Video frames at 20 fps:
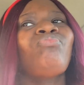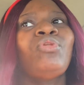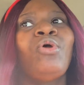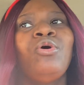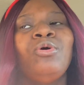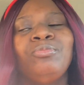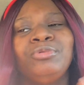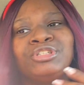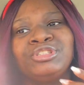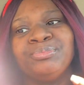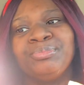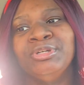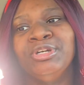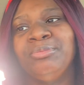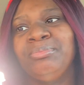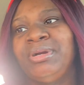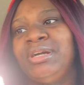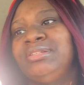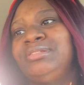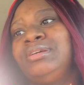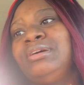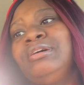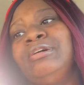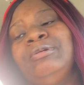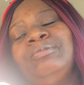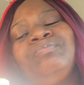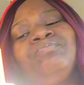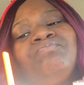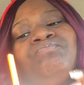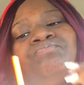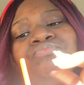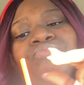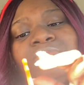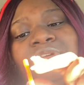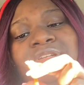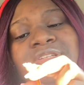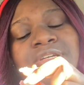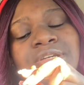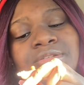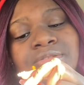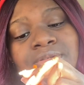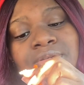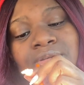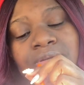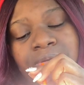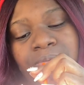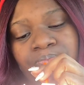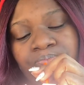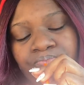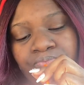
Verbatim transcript: Almost burnt my tongue. That tastes good.